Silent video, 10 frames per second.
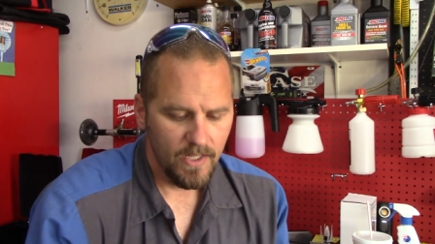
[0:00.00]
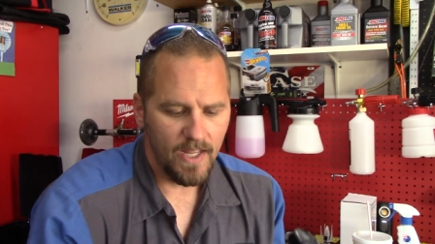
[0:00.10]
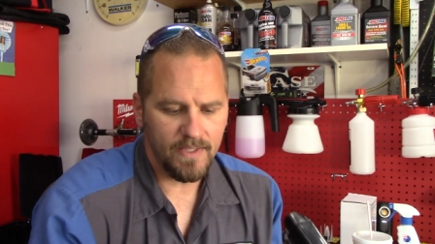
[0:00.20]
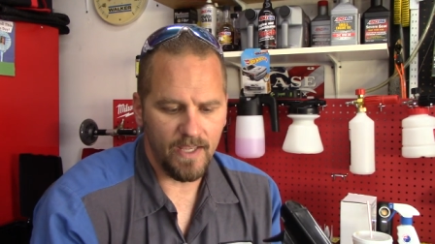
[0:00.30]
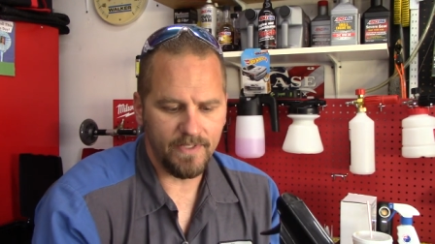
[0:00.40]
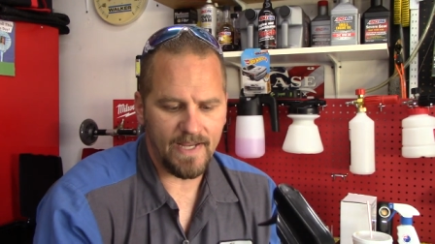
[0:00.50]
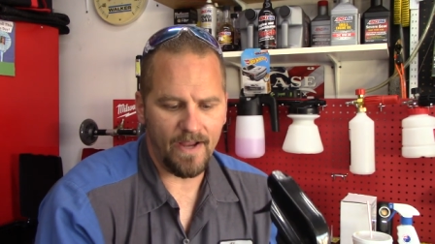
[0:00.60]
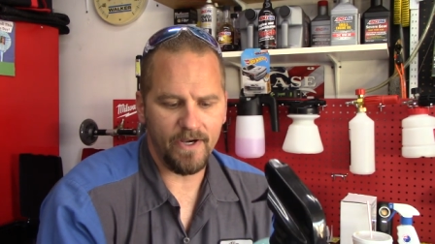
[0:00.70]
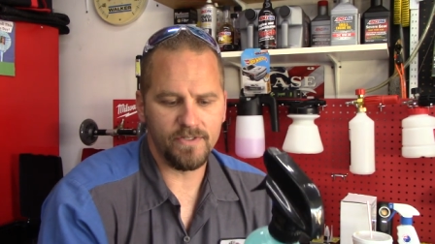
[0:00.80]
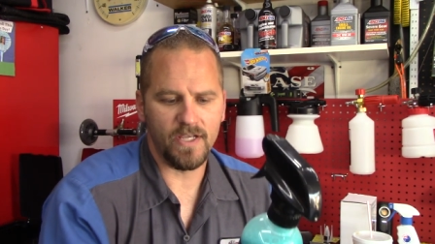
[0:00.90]
And then
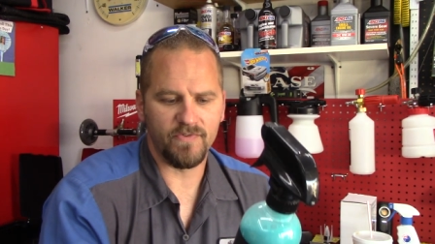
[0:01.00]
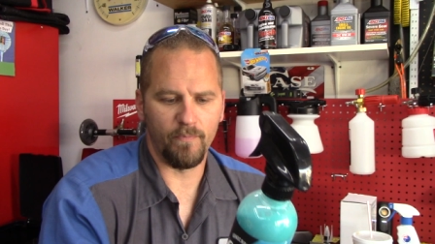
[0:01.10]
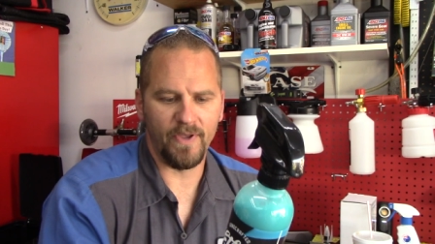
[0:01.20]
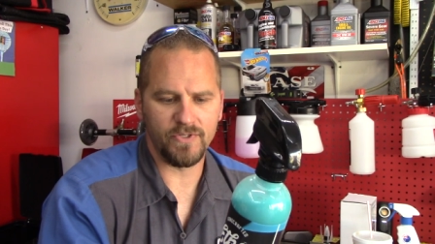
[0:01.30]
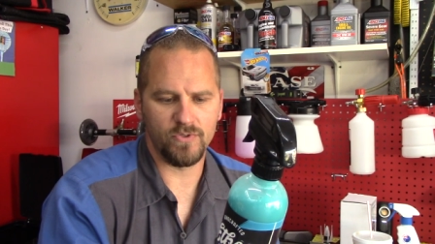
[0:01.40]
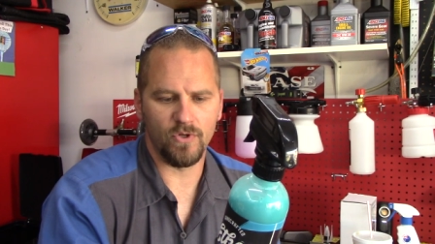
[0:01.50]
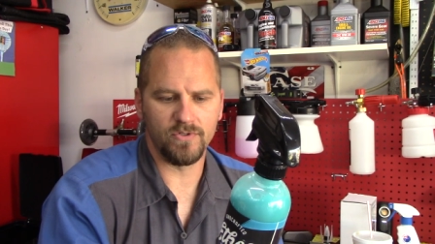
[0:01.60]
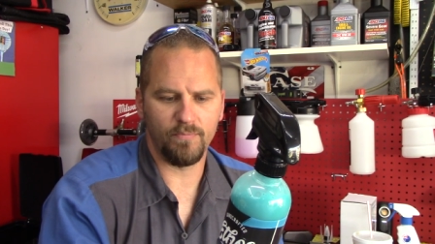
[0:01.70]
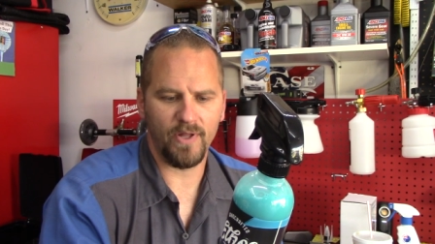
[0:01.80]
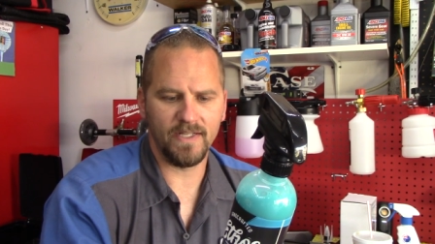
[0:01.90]
down here it says, for best
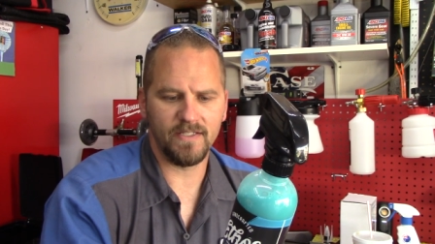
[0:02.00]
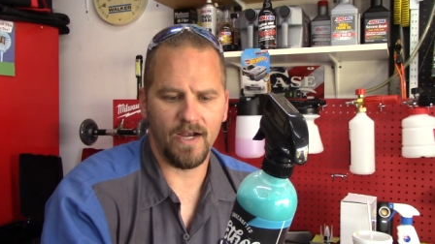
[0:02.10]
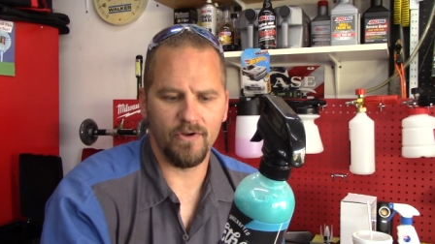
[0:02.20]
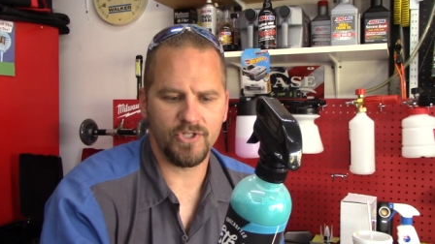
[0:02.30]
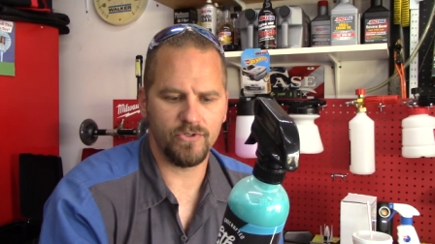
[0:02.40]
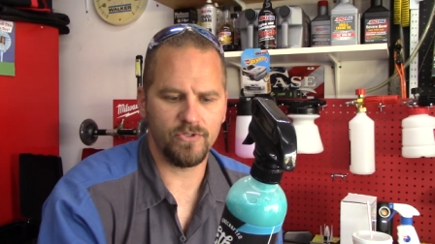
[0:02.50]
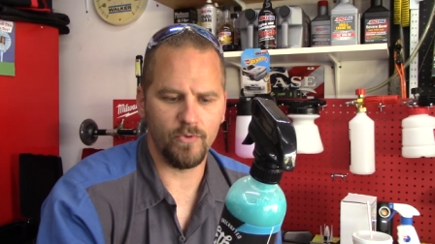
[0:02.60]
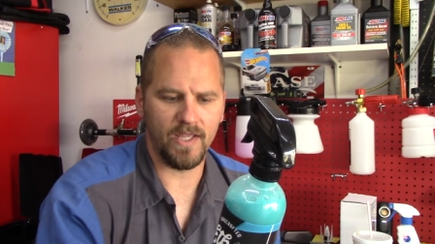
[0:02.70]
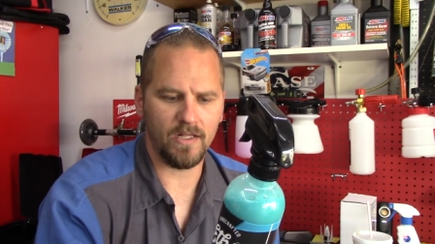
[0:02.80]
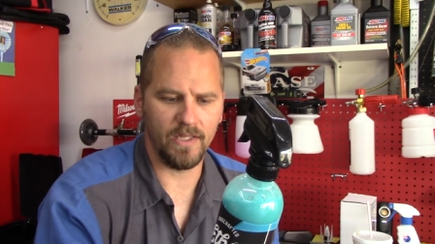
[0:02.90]
results, apply tires
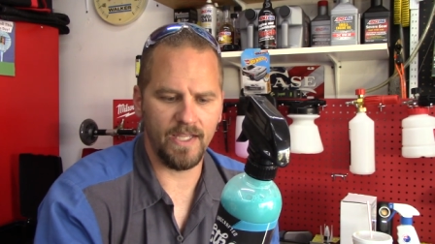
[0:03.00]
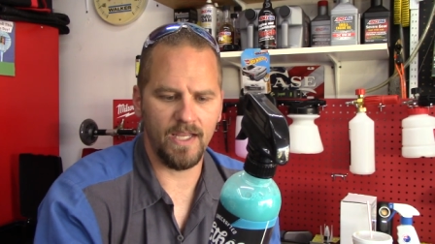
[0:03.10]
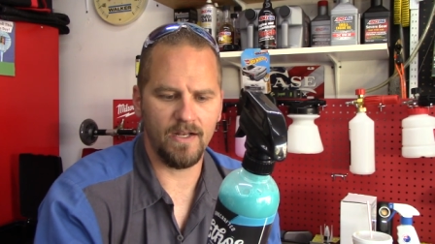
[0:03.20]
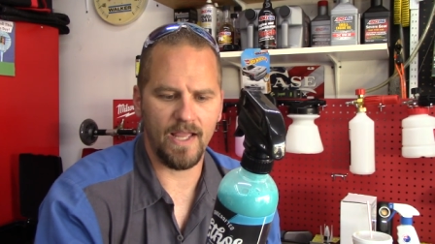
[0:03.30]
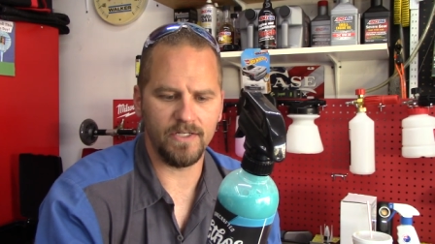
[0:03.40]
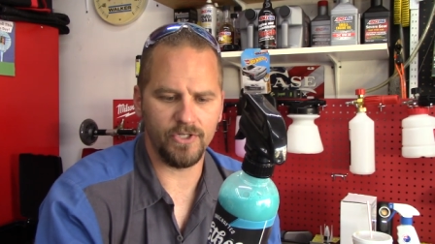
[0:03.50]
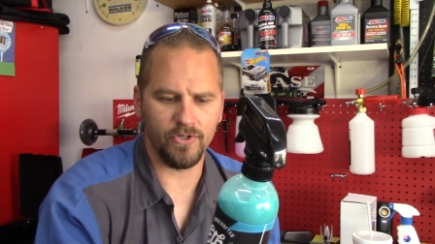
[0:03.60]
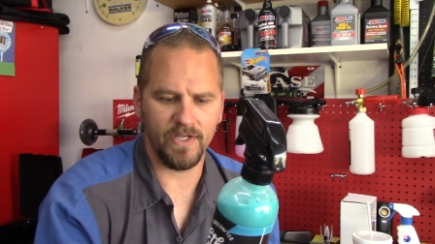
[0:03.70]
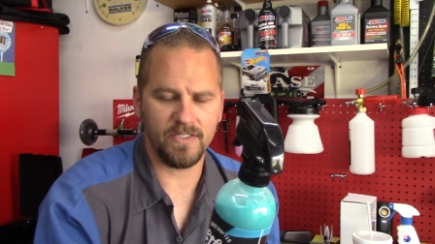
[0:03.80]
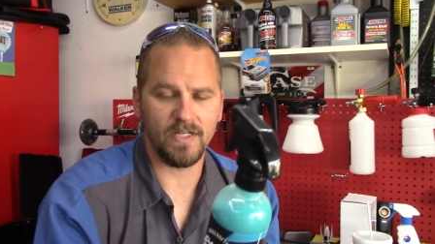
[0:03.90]
to a clean and
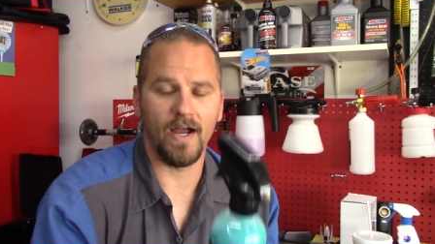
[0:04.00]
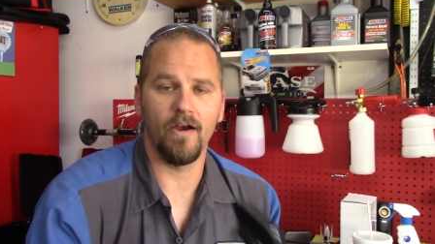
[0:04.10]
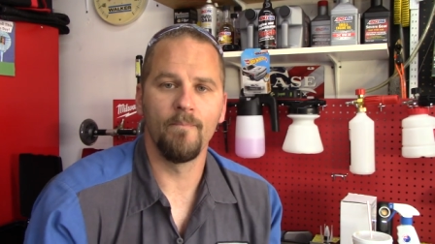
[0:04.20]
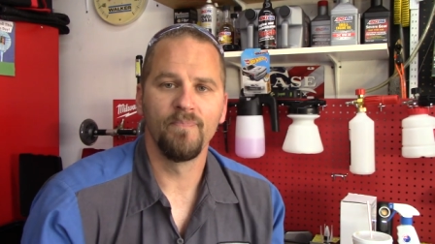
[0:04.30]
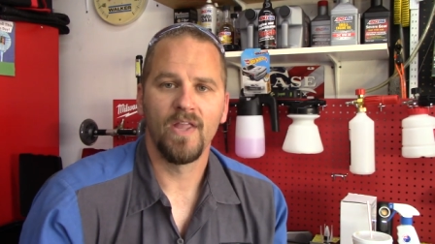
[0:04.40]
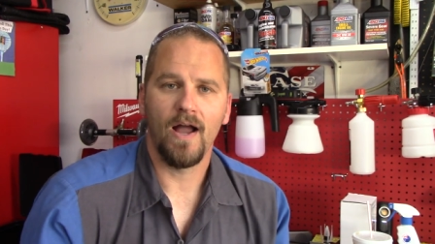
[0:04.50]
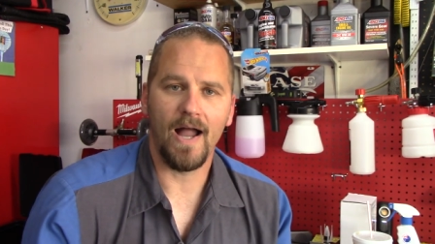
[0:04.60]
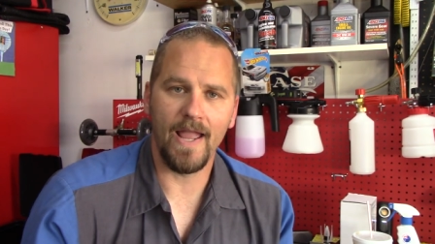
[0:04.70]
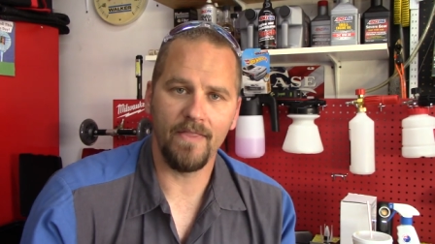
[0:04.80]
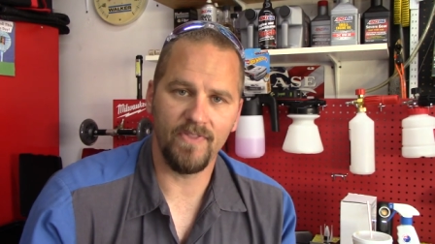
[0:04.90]
degreased tire
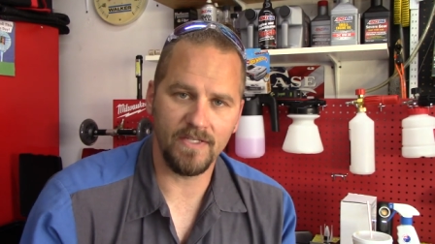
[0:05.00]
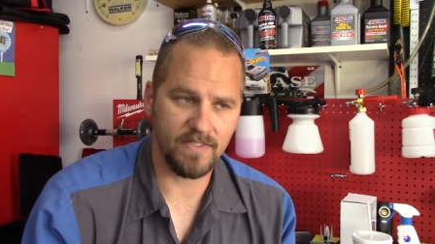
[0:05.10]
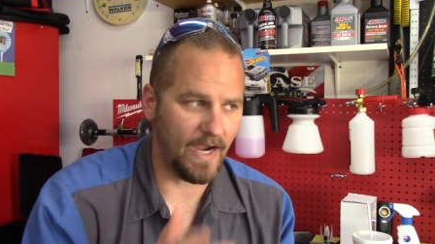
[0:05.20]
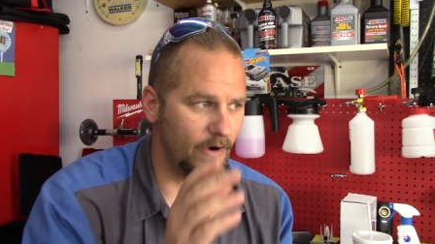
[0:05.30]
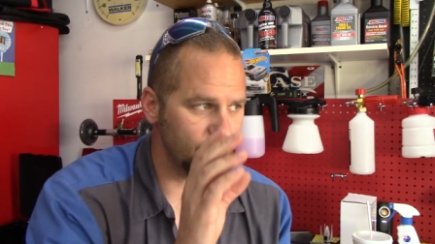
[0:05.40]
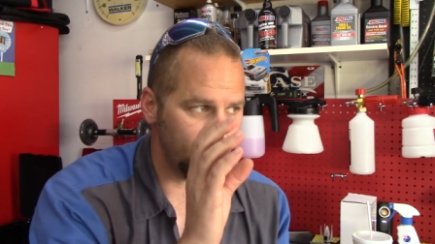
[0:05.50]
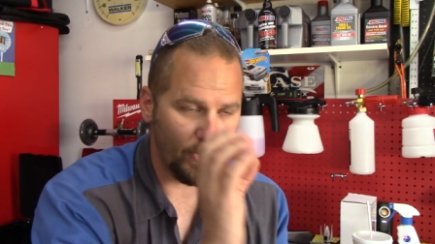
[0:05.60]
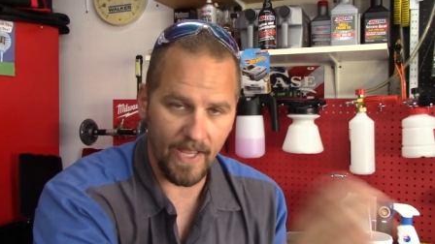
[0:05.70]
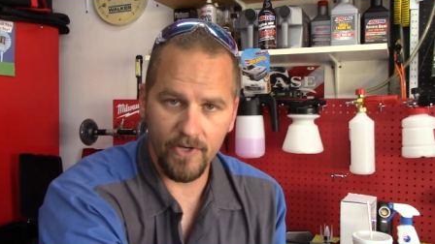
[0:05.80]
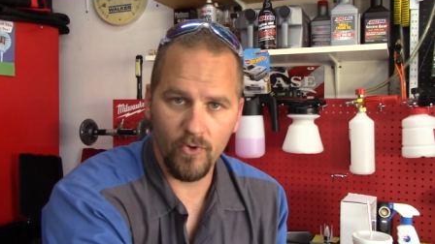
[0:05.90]
I these tires are
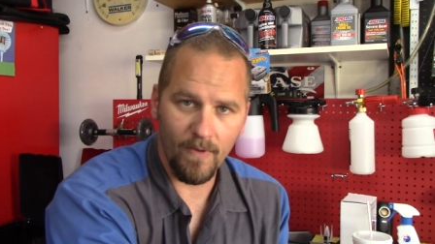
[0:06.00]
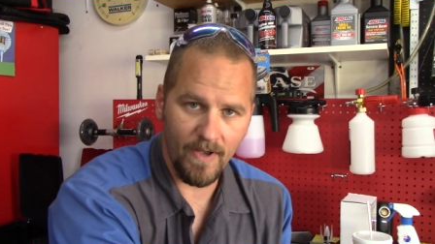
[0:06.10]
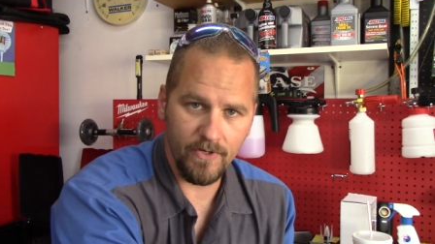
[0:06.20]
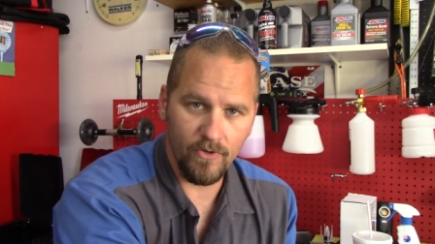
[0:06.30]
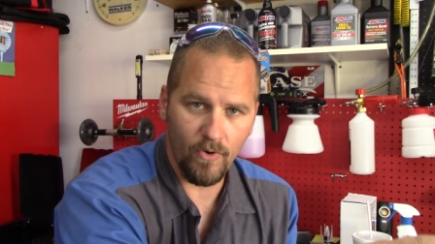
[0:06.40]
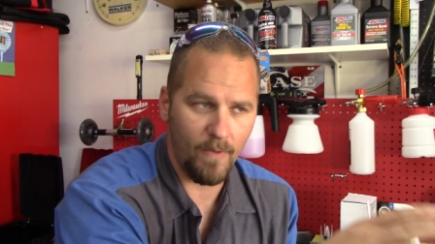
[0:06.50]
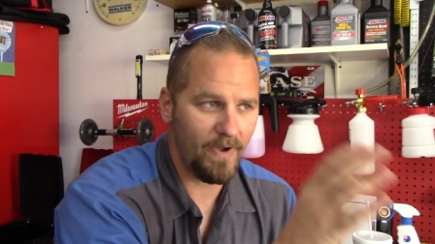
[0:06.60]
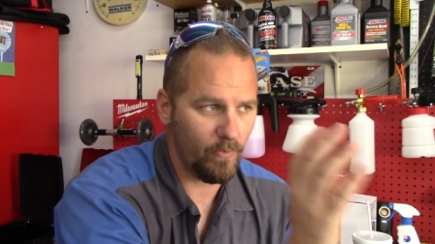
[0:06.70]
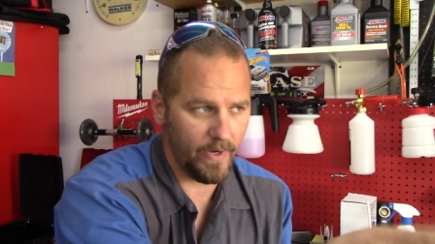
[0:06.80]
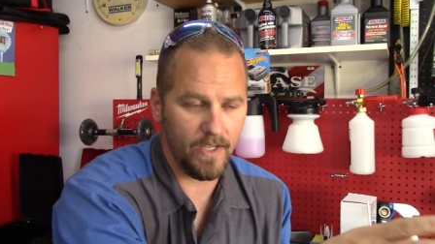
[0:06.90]
brand new on my new on
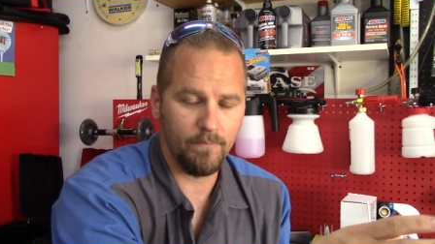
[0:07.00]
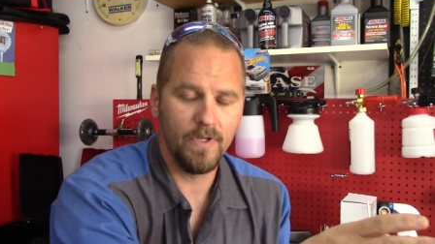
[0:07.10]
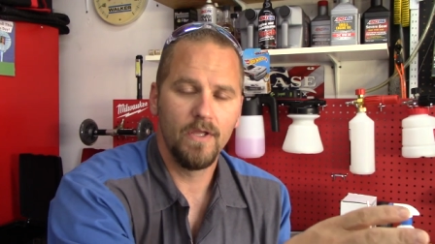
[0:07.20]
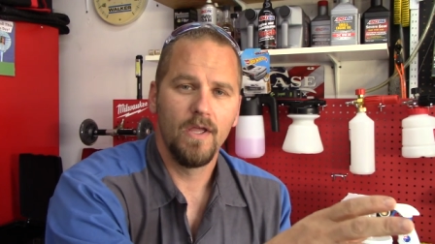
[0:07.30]
my Ram,